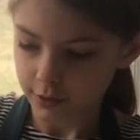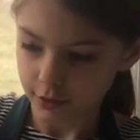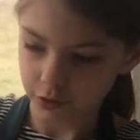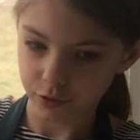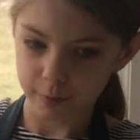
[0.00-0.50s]
I'll
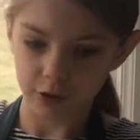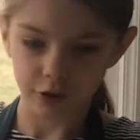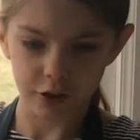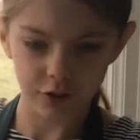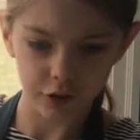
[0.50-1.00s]
just make sure
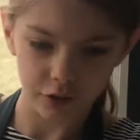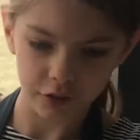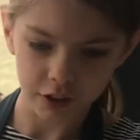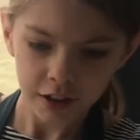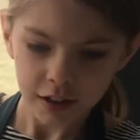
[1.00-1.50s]
that's all in
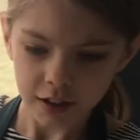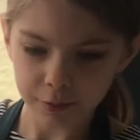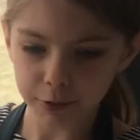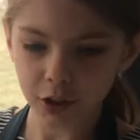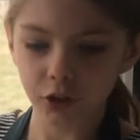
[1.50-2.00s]
there. And then
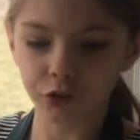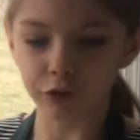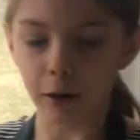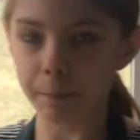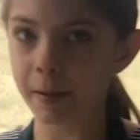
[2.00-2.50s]
we're going to do
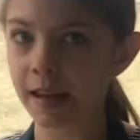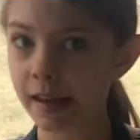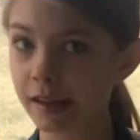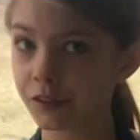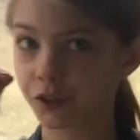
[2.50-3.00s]
a
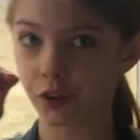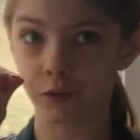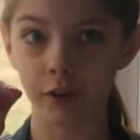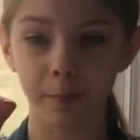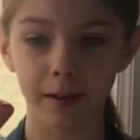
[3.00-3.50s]
pinch of
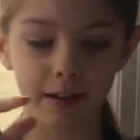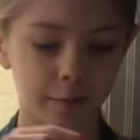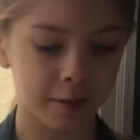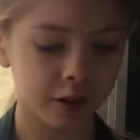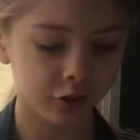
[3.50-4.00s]
nutmeg. A
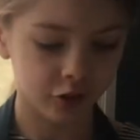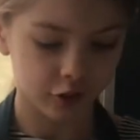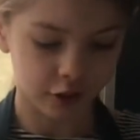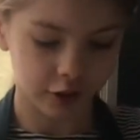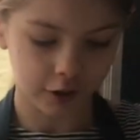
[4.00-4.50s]
pinch is
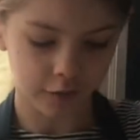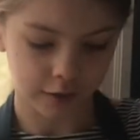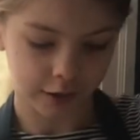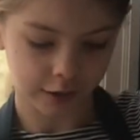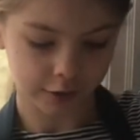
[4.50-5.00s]
like, if
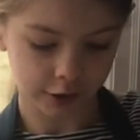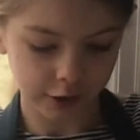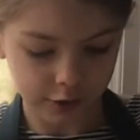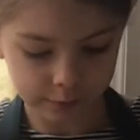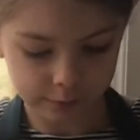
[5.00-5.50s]
I got it